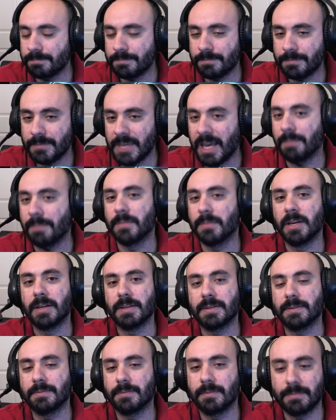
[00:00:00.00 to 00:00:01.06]
Yeah.
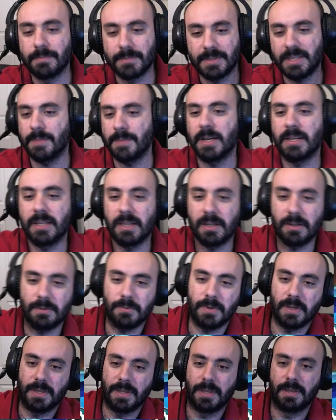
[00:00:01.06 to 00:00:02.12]
Same idea
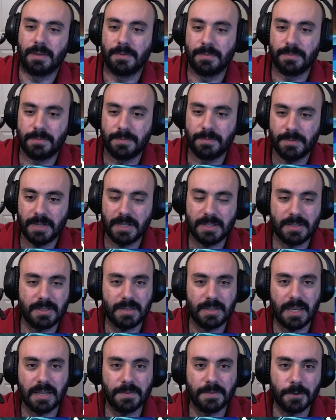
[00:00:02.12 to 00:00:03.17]
with its
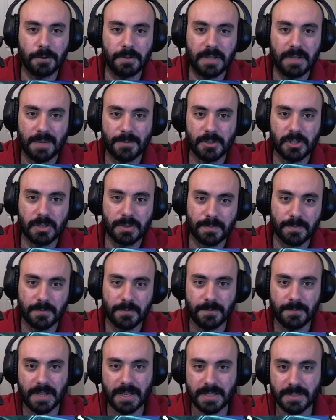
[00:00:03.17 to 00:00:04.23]
end of turn damage
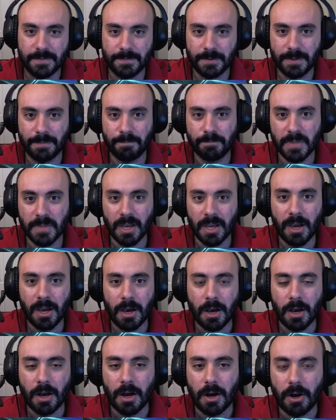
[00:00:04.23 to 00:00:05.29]
philosophy.
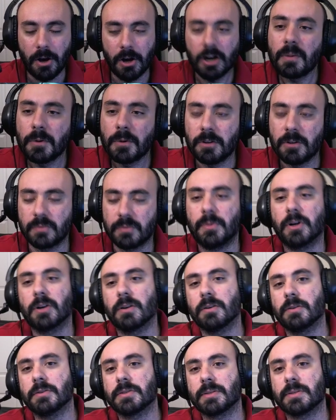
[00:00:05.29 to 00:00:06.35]
Armor of
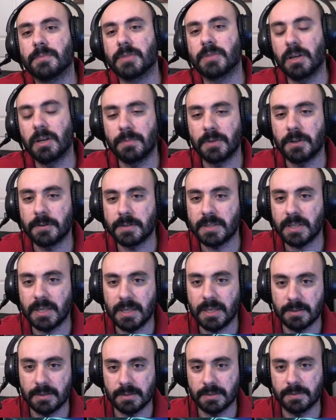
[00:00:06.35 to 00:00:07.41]
Mars. So here's the
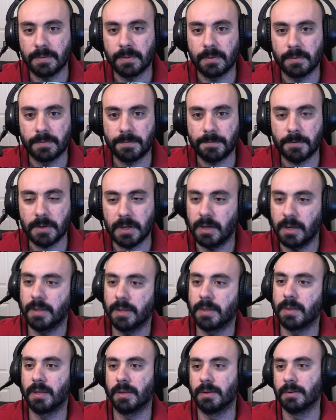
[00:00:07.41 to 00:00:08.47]
heal of
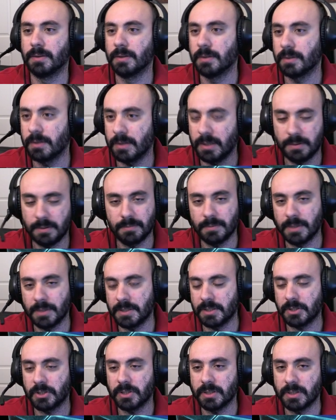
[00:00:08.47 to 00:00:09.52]
F-R-EOT in
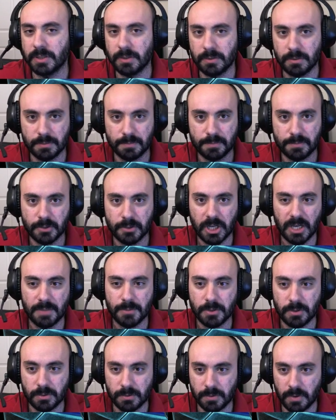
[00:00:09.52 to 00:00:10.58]
addition to
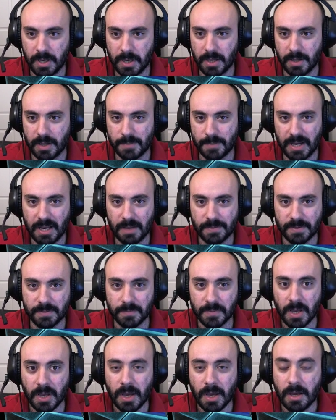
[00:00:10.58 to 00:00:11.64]
Chaimu and Pi Alpha.
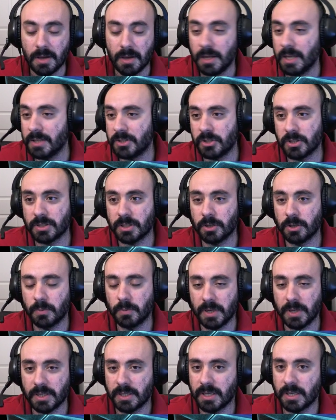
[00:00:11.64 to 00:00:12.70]
It's just a good
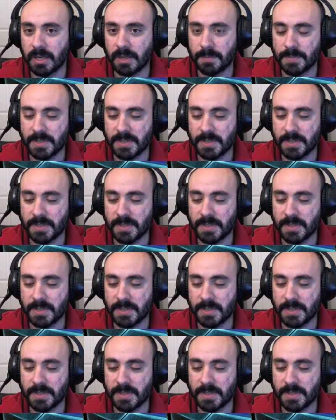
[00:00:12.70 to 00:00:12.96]
way to get up